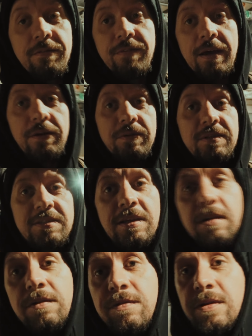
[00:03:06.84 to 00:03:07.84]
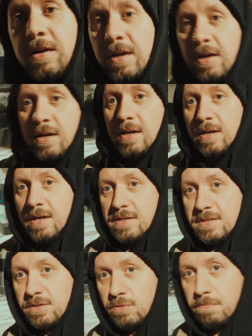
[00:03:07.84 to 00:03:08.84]
the venue itself
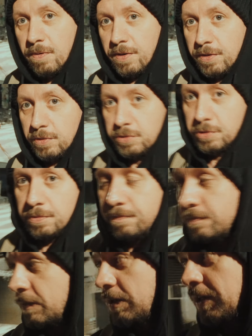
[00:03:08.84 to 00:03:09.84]
is super huge. I'm